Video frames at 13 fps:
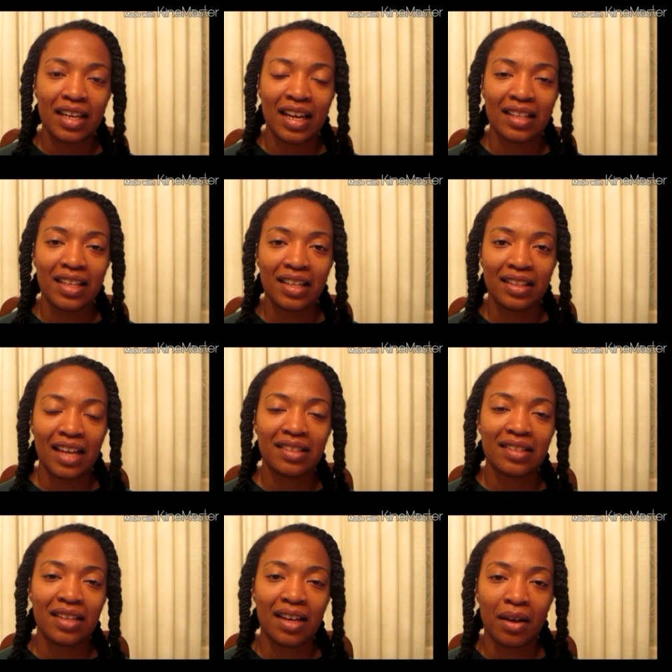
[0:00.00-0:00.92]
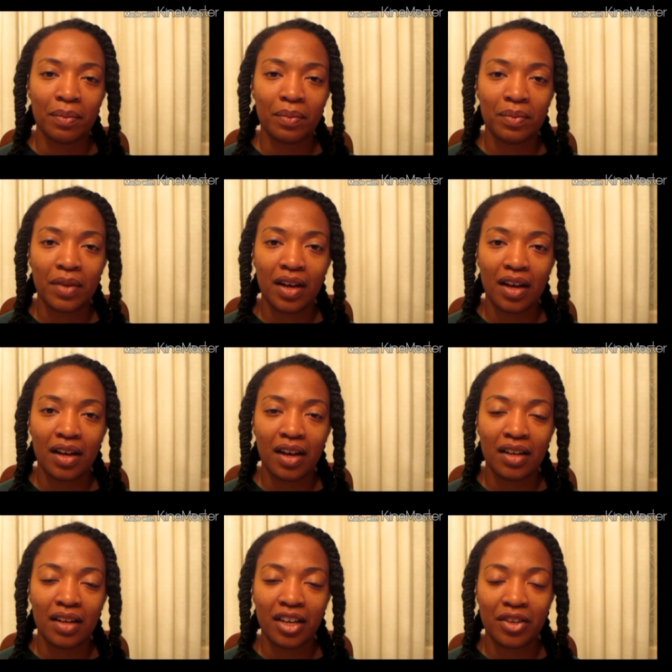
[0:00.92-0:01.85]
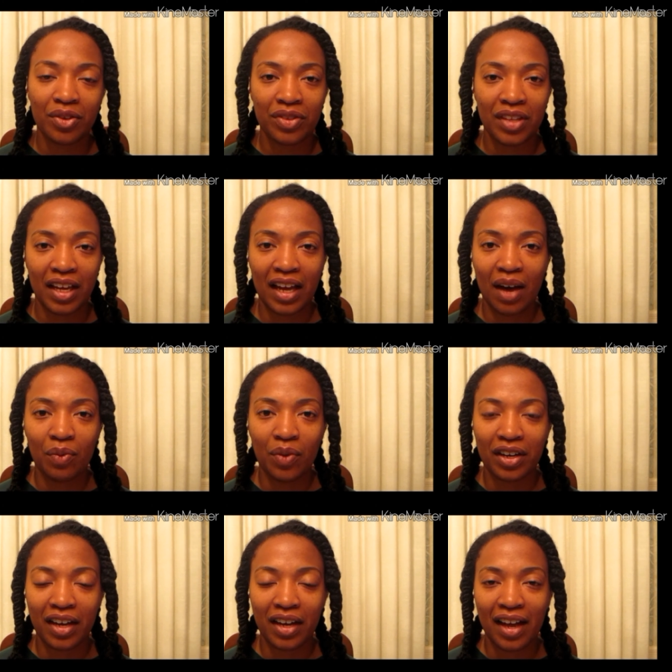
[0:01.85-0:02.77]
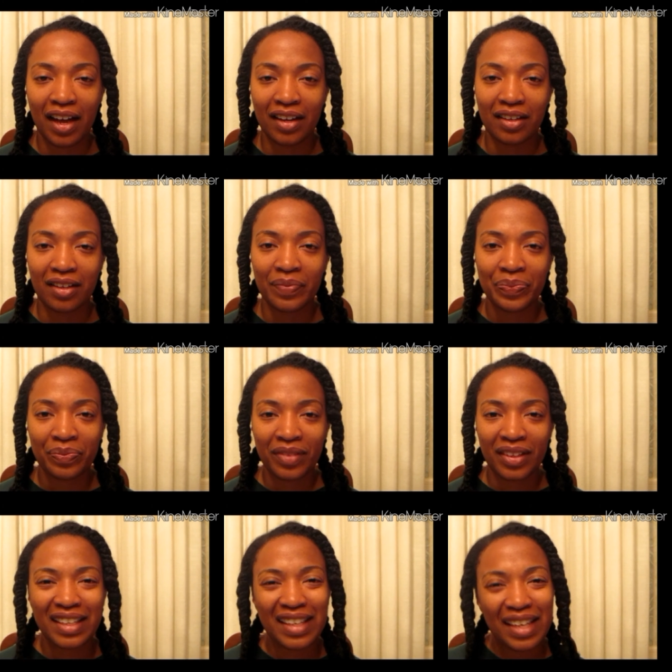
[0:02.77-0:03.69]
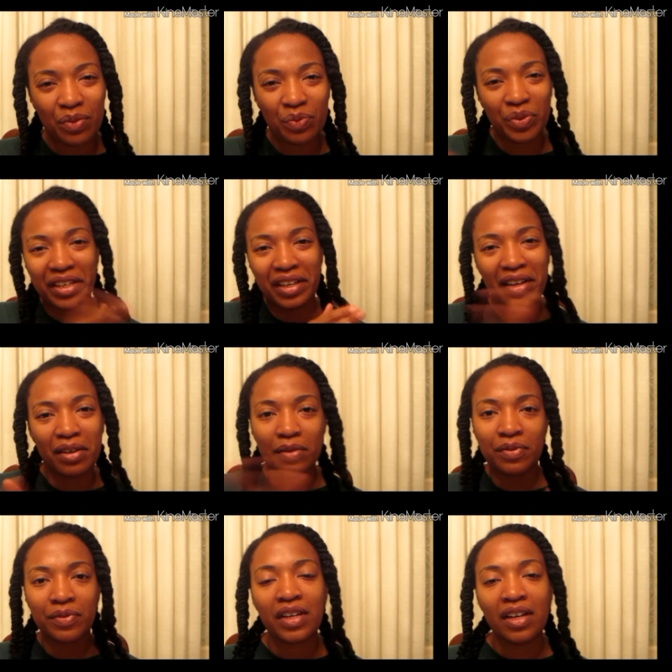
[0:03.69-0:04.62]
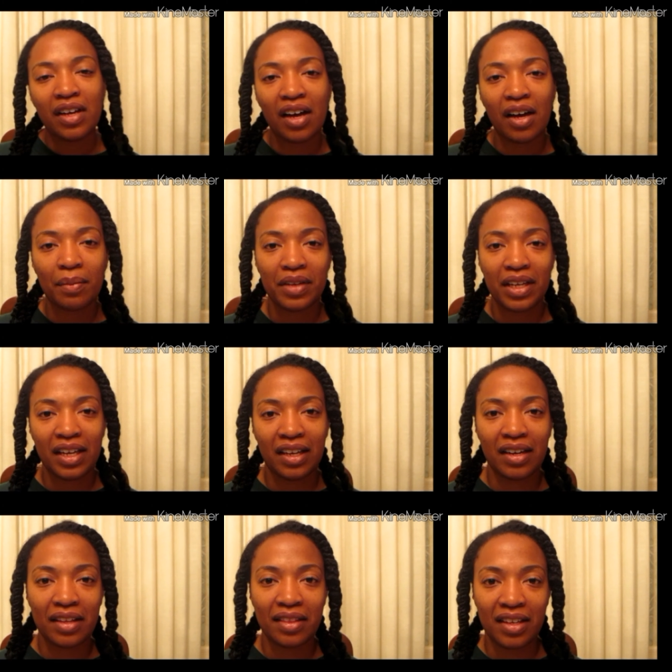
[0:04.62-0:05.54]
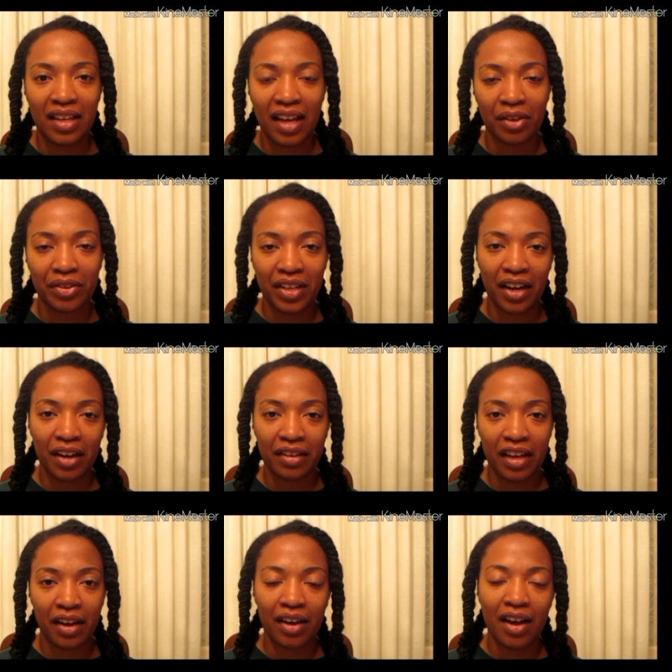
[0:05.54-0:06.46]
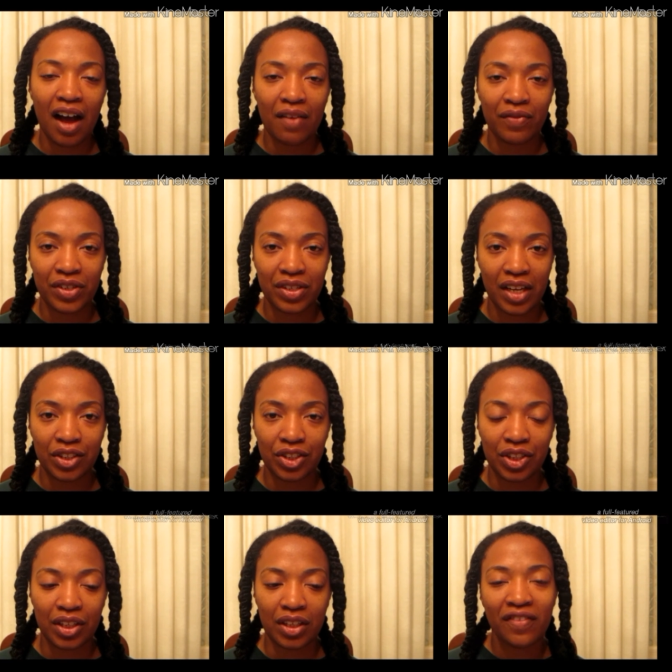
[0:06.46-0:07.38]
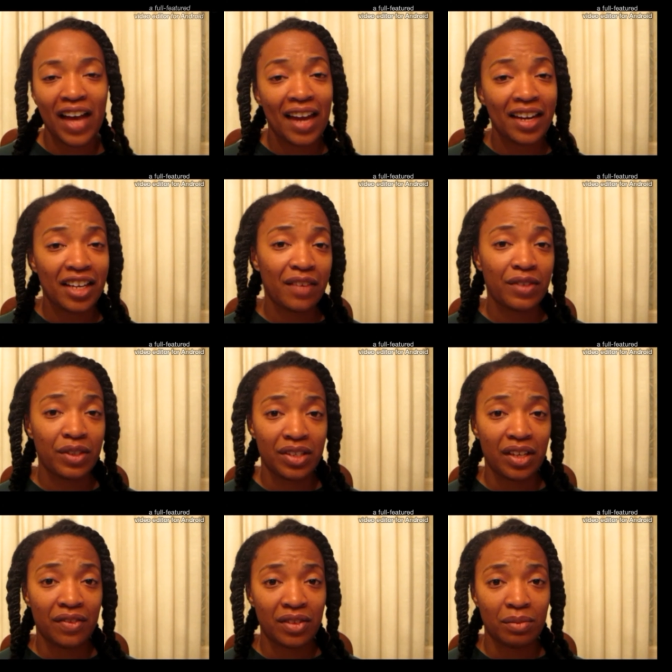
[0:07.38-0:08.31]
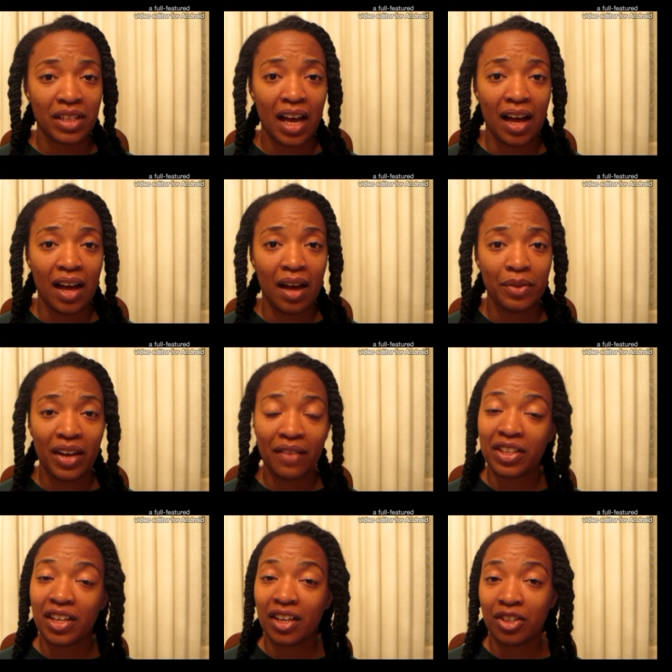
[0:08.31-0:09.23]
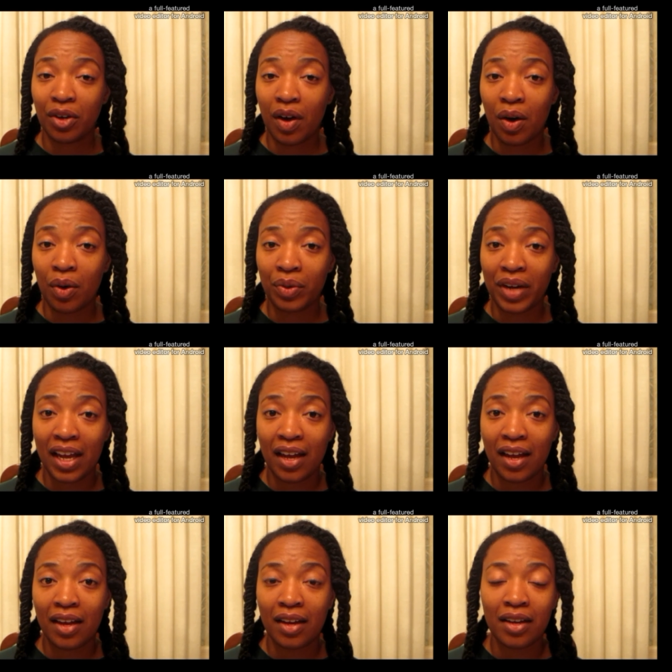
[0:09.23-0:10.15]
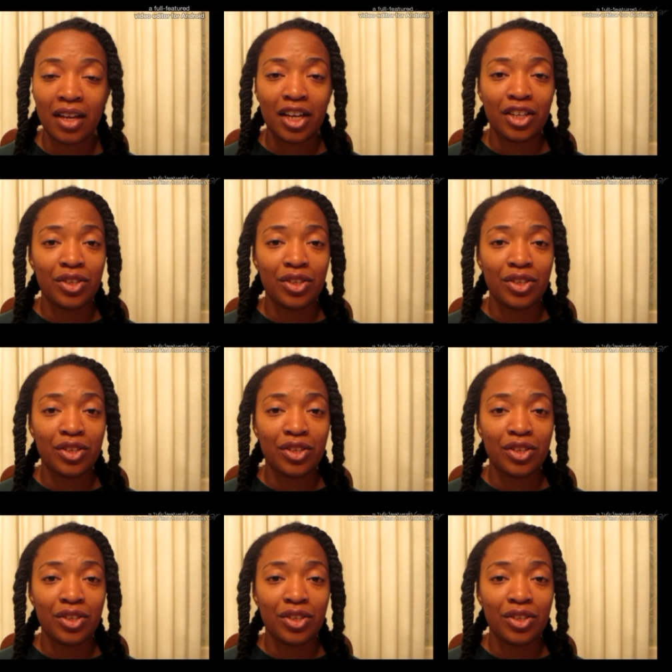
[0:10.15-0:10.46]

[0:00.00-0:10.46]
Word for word: And I think that's um, another thing I want to kind of get rid of um, in the healthy hair care conversation. You've got to give yourself some time. You have to get in your own head.